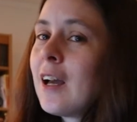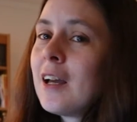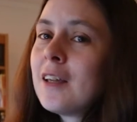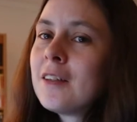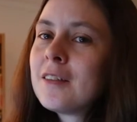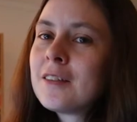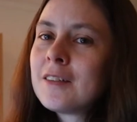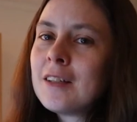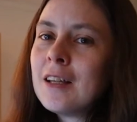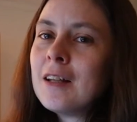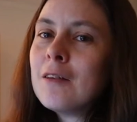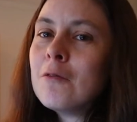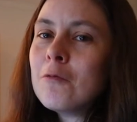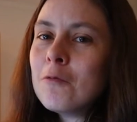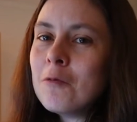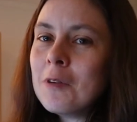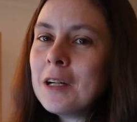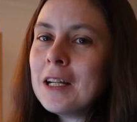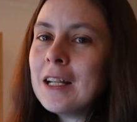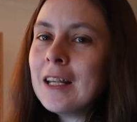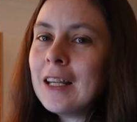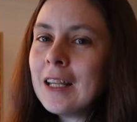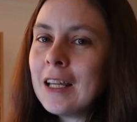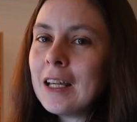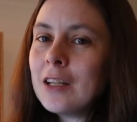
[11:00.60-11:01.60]
I still
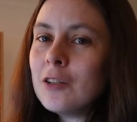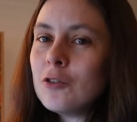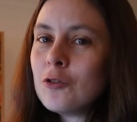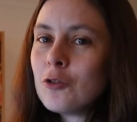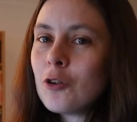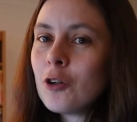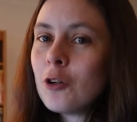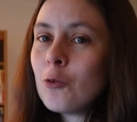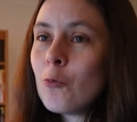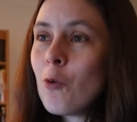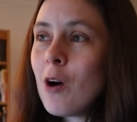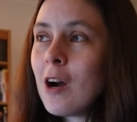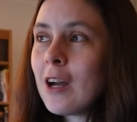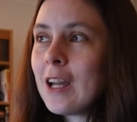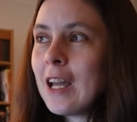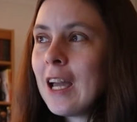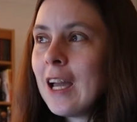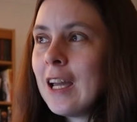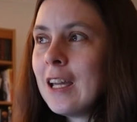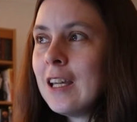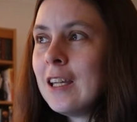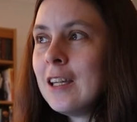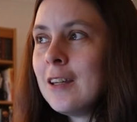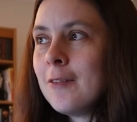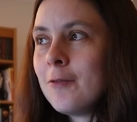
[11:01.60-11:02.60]
really enjoy YA.